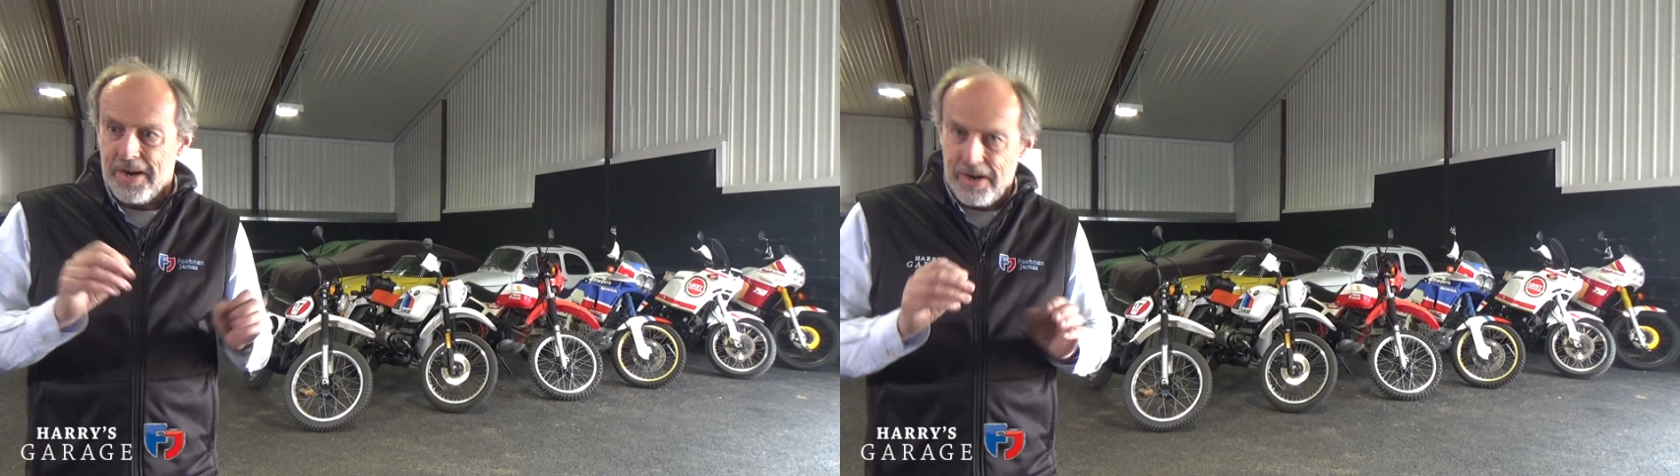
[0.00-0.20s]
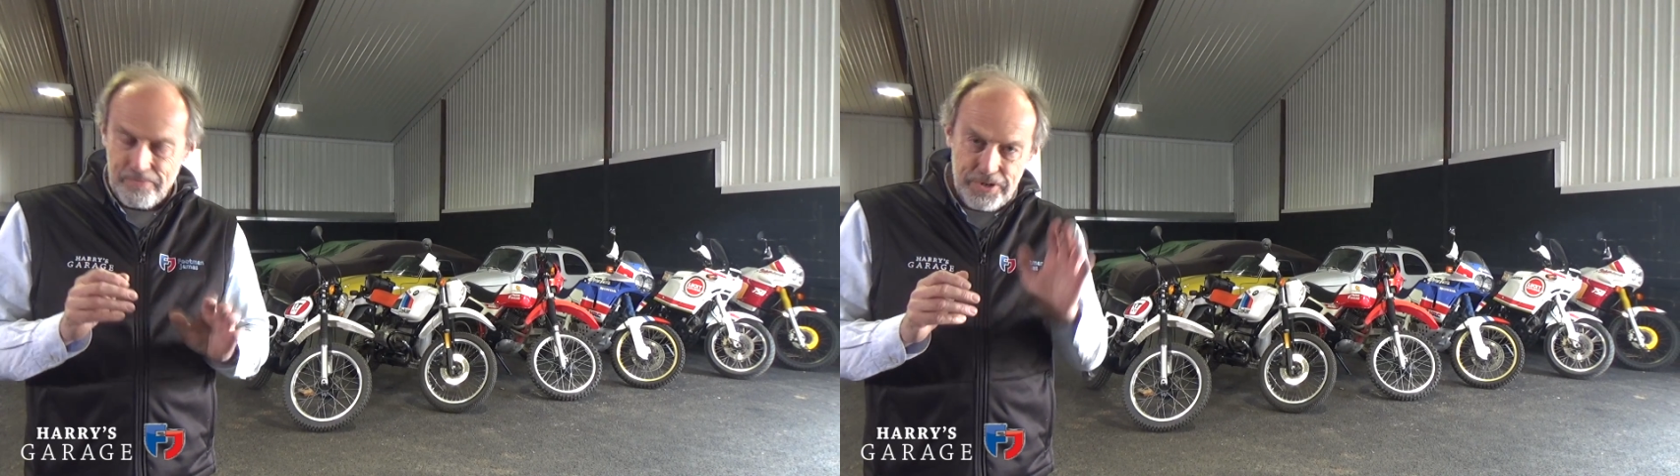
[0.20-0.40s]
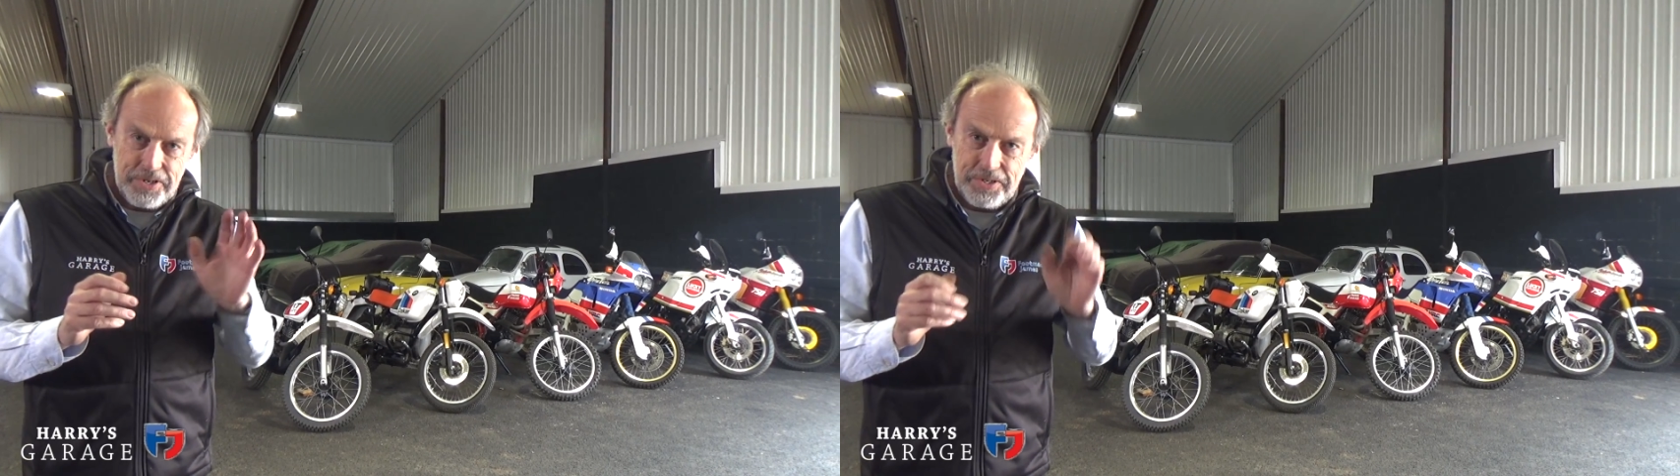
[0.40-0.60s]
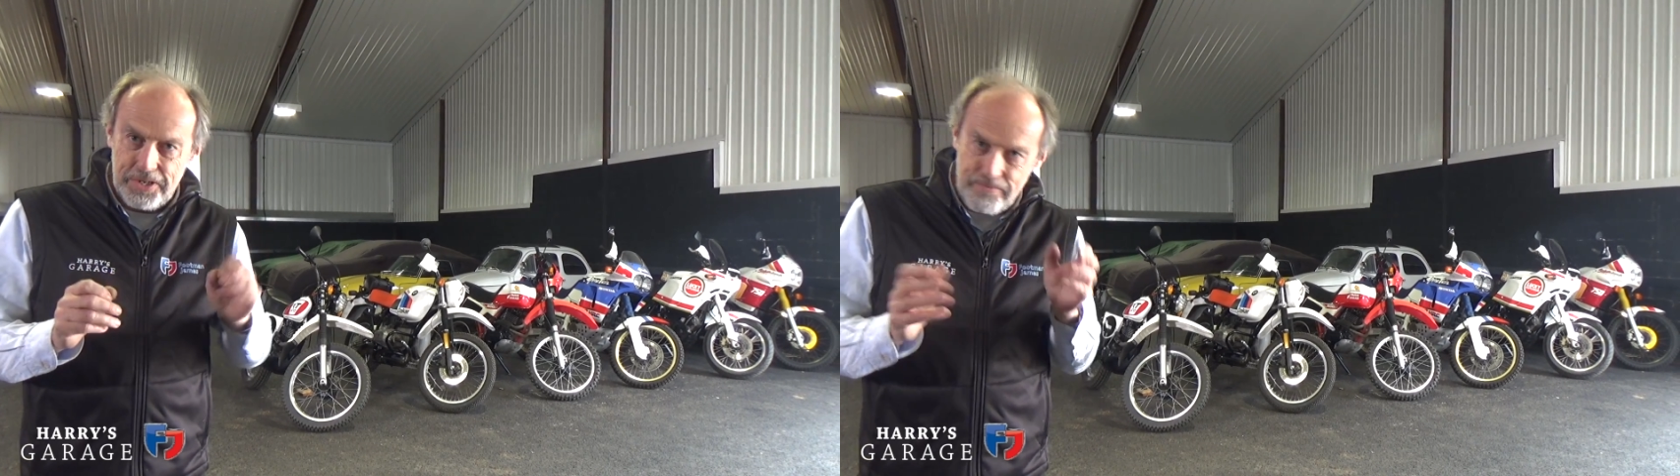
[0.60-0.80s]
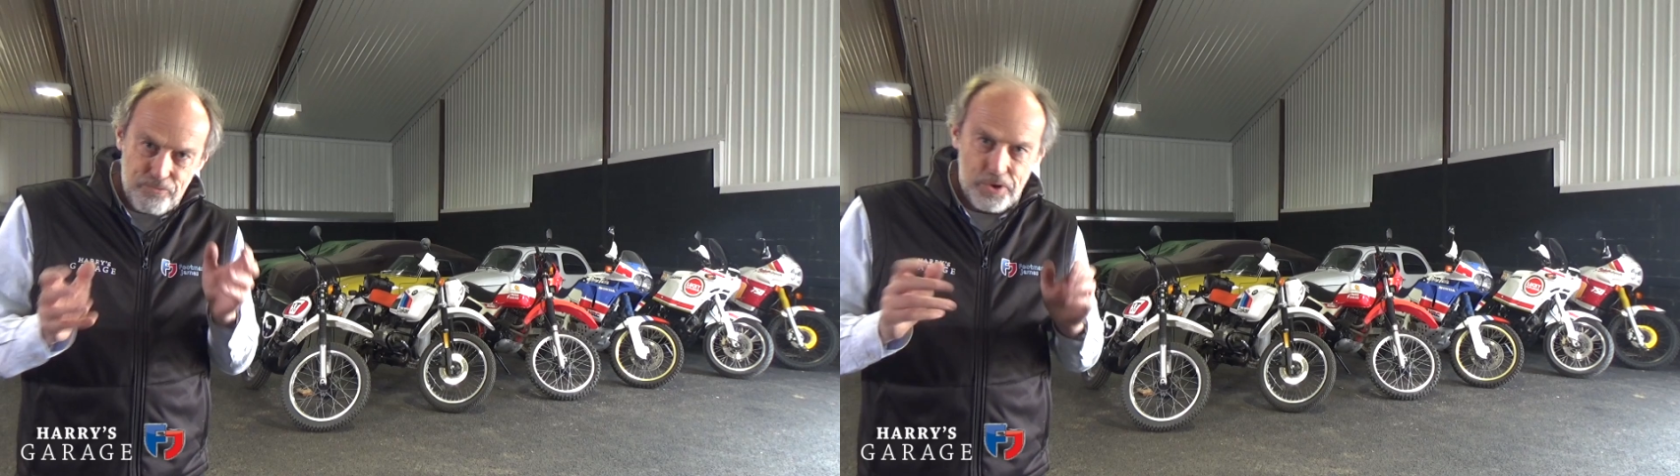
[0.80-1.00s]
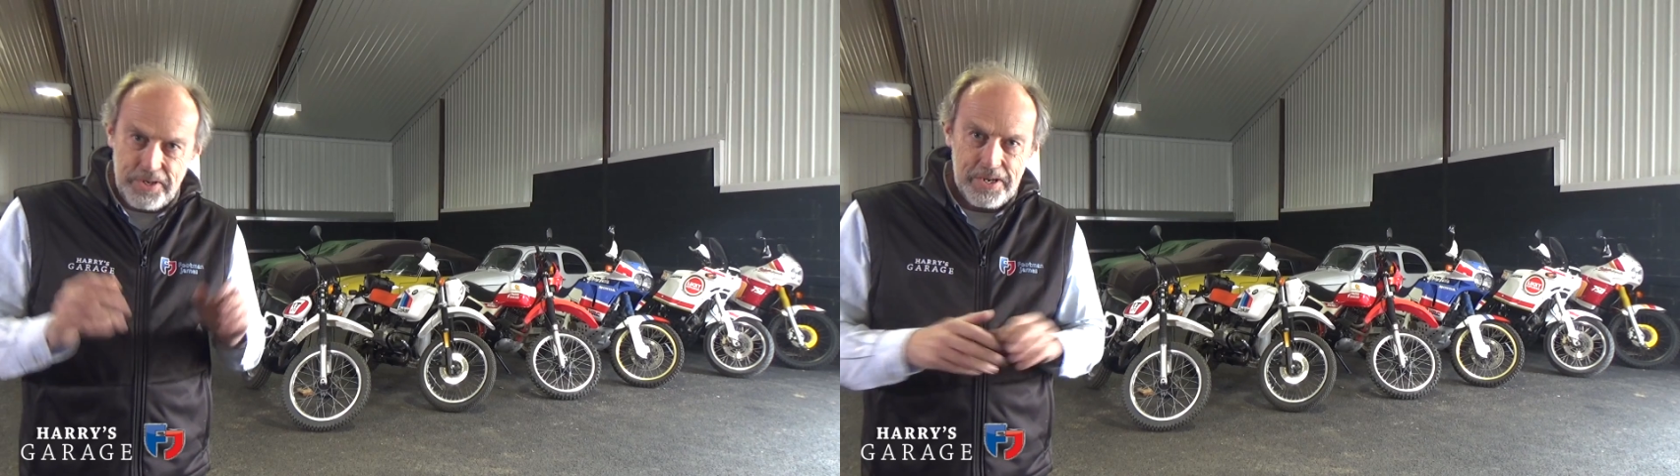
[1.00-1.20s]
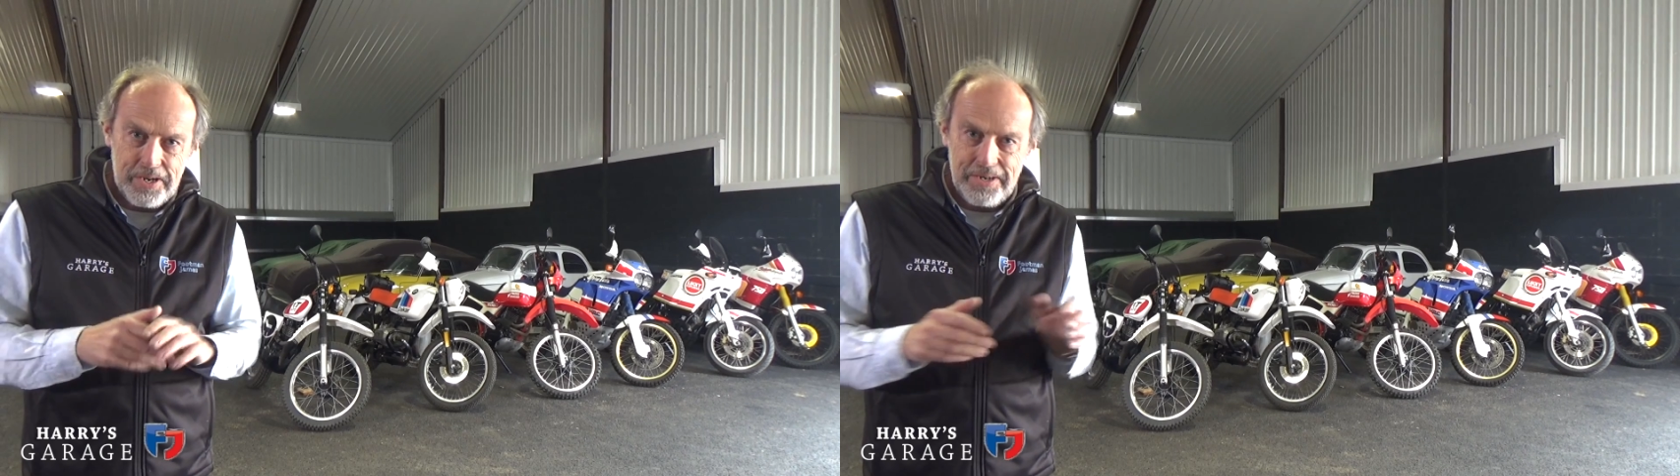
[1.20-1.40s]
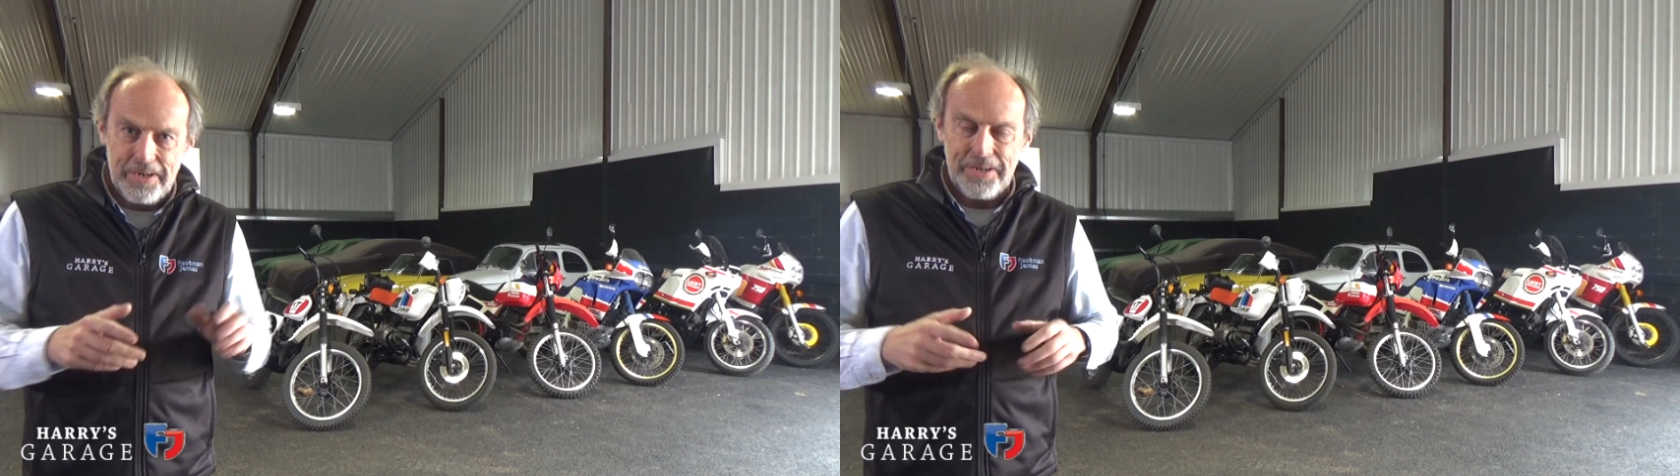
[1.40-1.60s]
really steep rocky
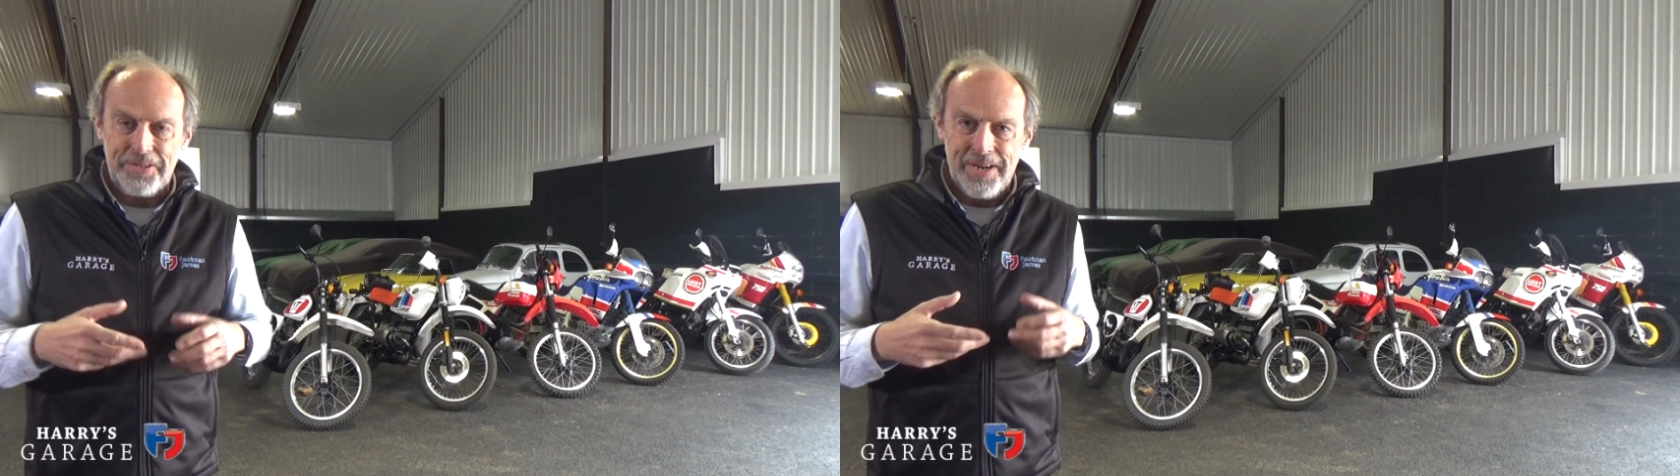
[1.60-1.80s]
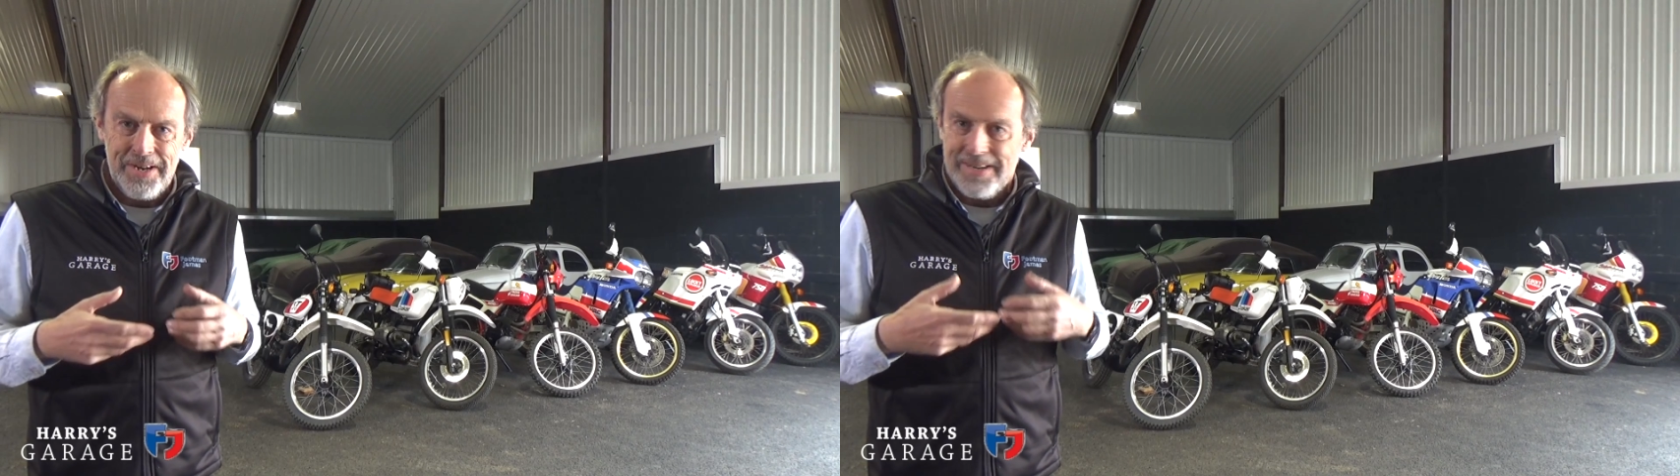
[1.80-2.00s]
inclines,